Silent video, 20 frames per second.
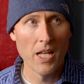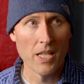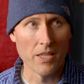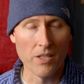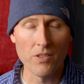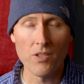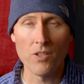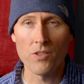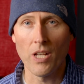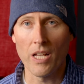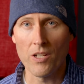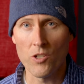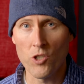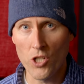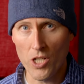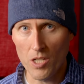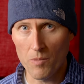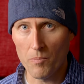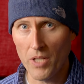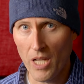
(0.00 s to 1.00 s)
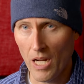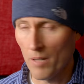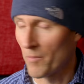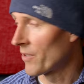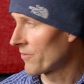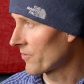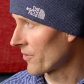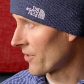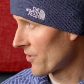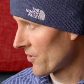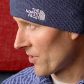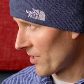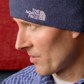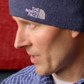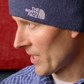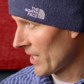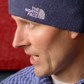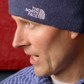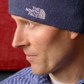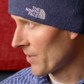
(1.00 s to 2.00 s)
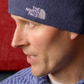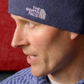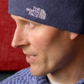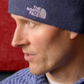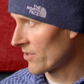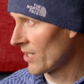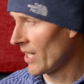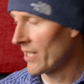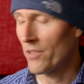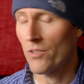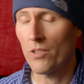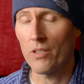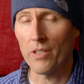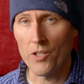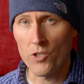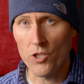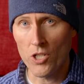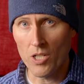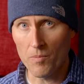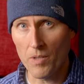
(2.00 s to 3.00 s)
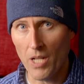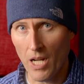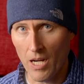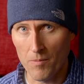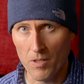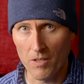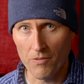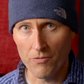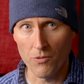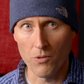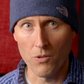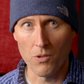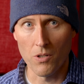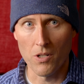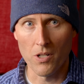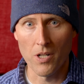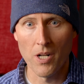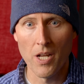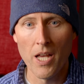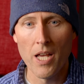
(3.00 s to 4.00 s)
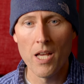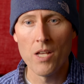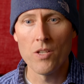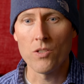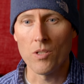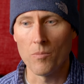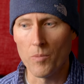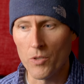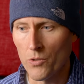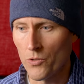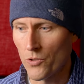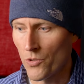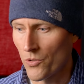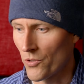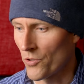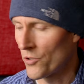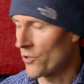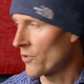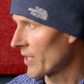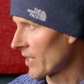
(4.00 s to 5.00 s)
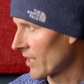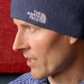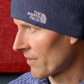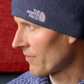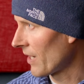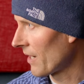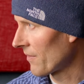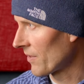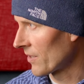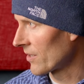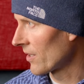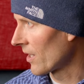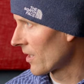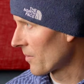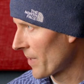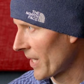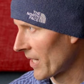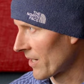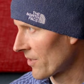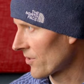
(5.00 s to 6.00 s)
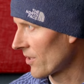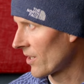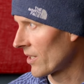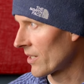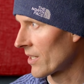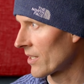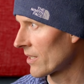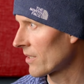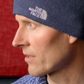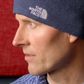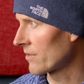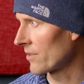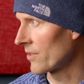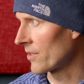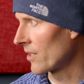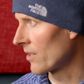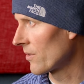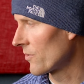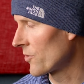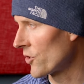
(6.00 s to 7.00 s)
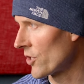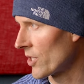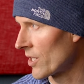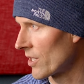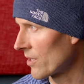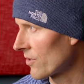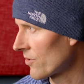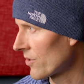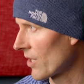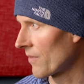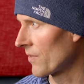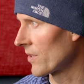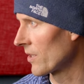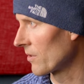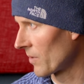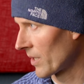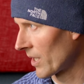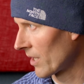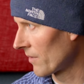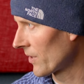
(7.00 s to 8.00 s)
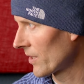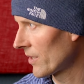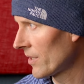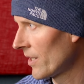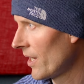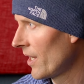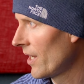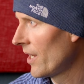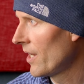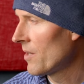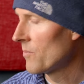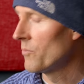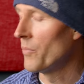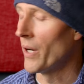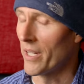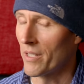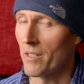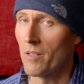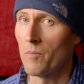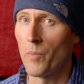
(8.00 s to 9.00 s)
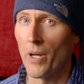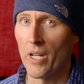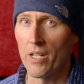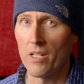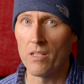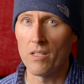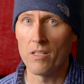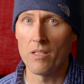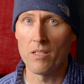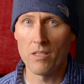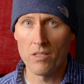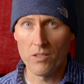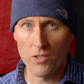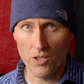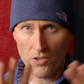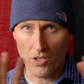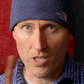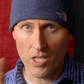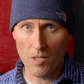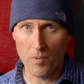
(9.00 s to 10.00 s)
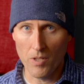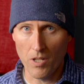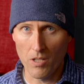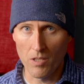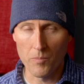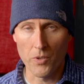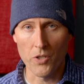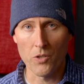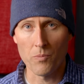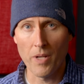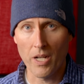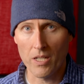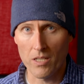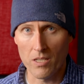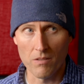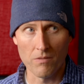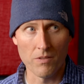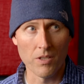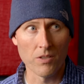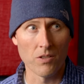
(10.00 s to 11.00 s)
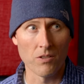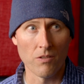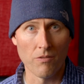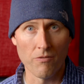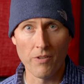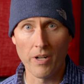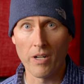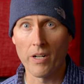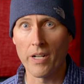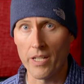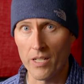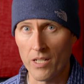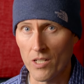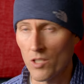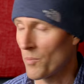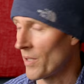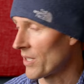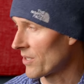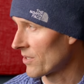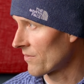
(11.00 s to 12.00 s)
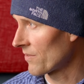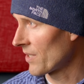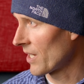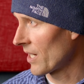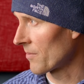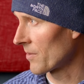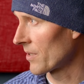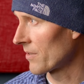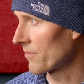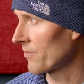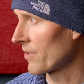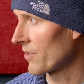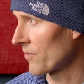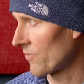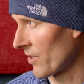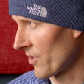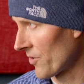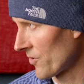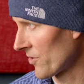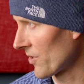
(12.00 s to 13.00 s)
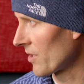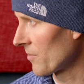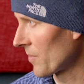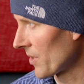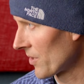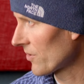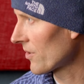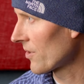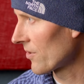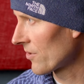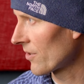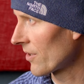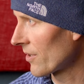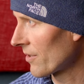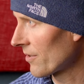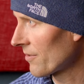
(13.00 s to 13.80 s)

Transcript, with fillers: this is a cheap camera for a cinema camera. It's not necessarily a cheap camera for someone who's used to shooting on a $500 Panasonic, you right. know, G7 or whatever. Right. But but just to keep it all in perspective, this is a very inexpensive camera as far as cinema is concerned.